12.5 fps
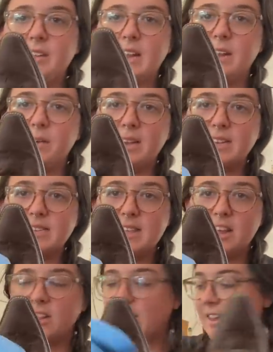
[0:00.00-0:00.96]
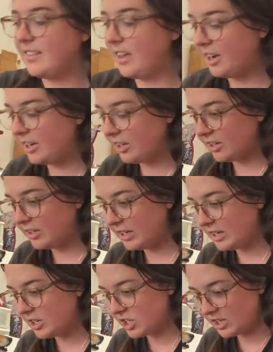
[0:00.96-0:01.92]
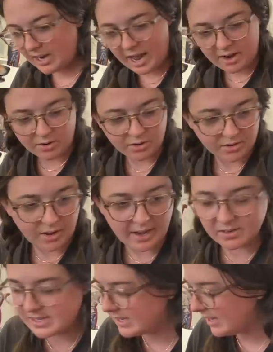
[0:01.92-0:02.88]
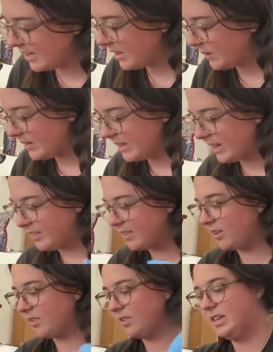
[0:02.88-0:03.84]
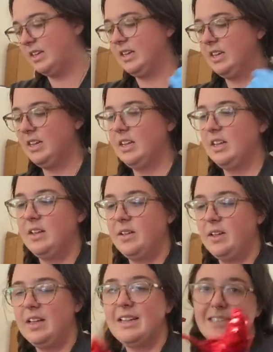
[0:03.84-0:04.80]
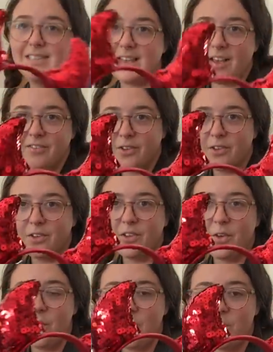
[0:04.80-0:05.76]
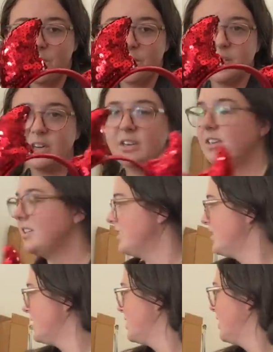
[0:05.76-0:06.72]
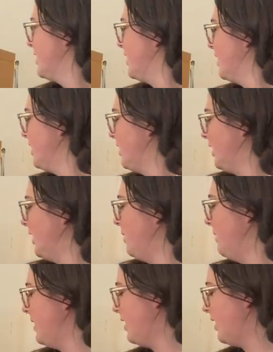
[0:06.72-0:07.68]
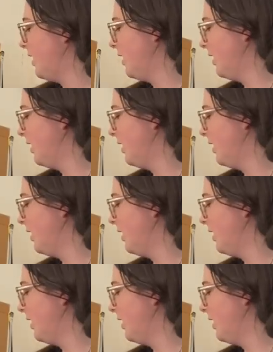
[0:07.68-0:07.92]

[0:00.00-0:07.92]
anyways, they look like they're in good condition. I don't know. I don't see the other one yet, though. Devil horns. Come here.